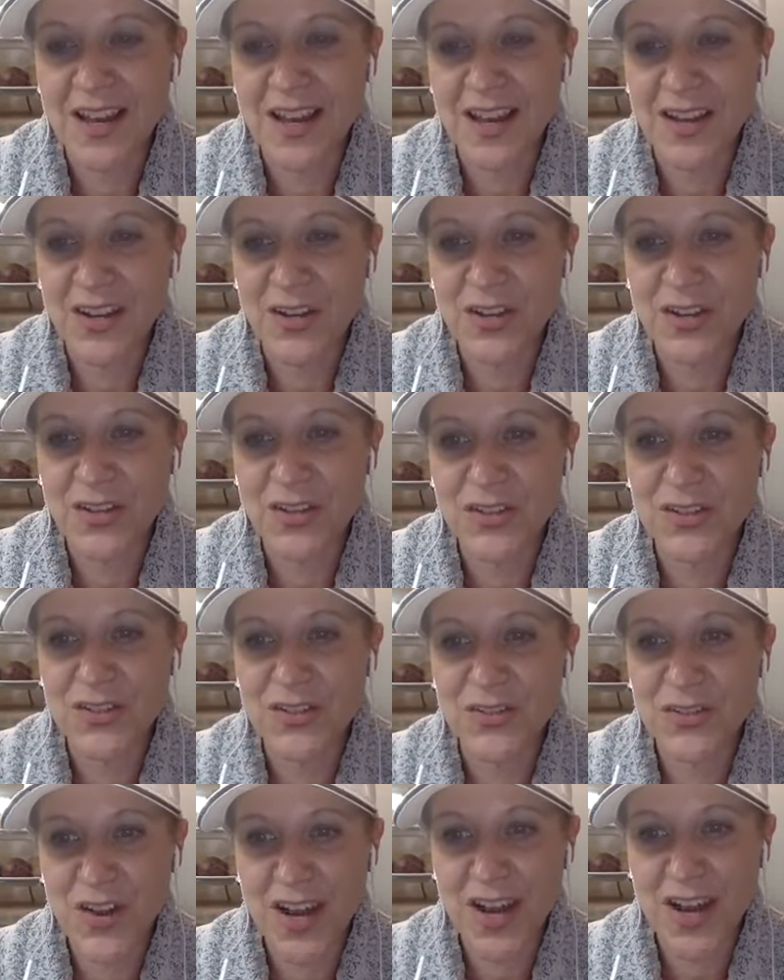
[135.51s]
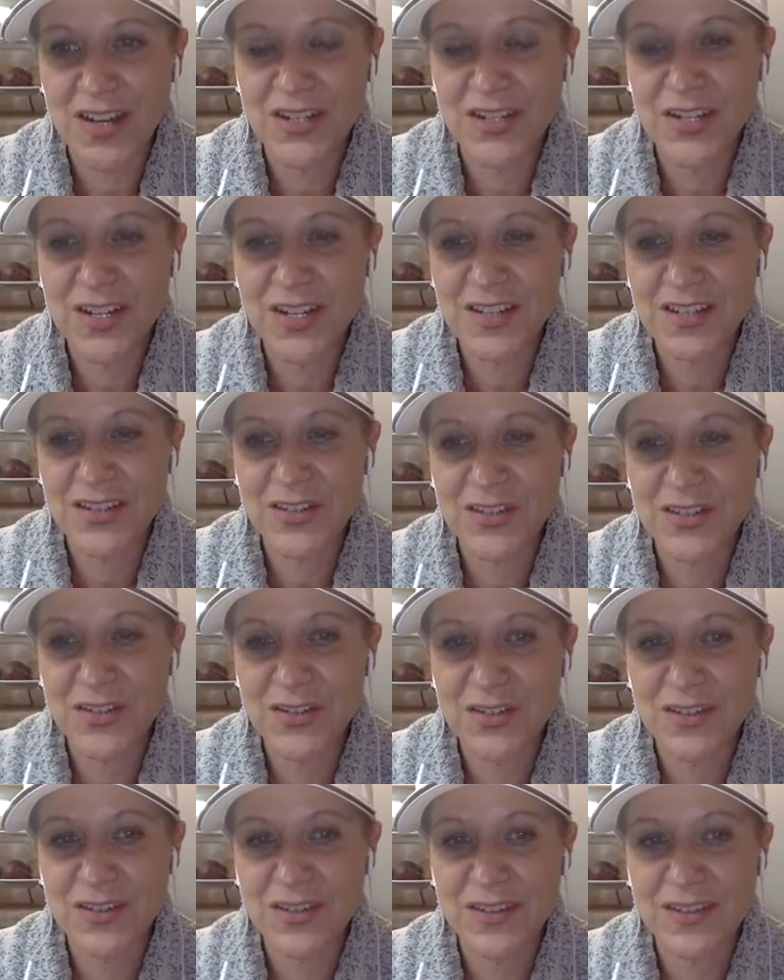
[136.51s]
a good strategy because
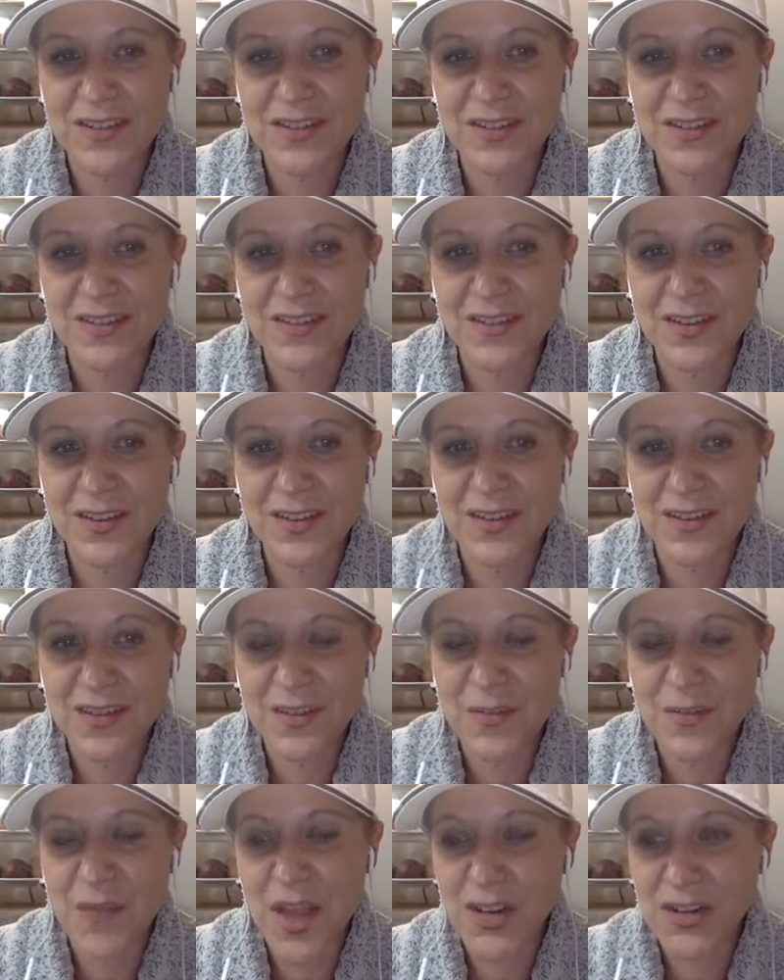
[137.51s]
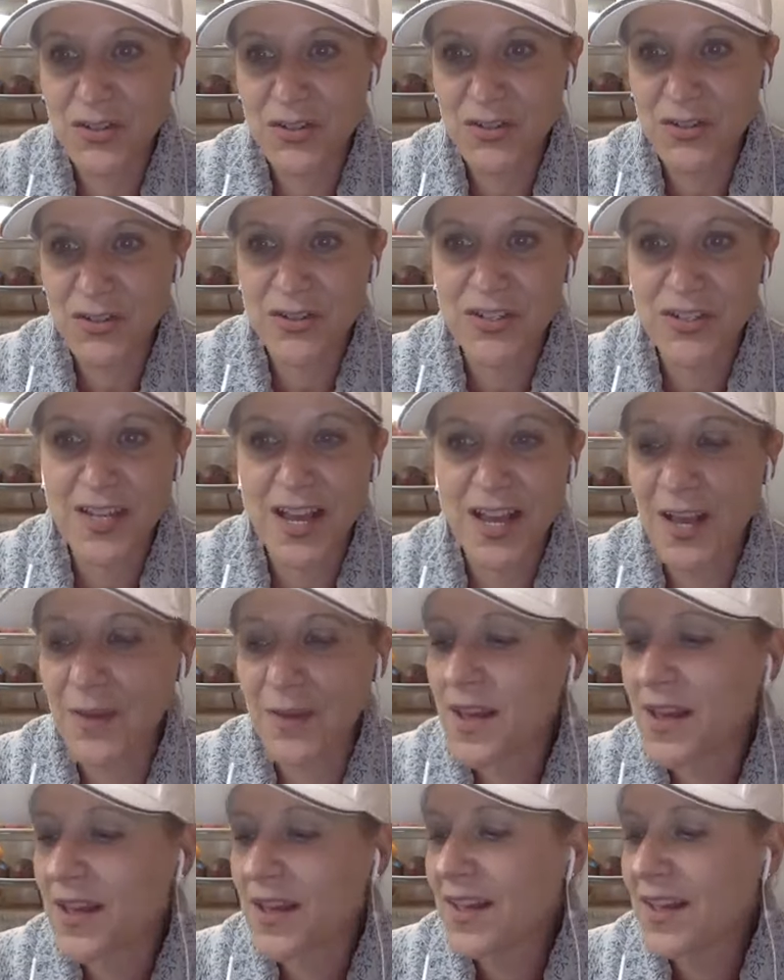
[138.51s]
there's some extra time?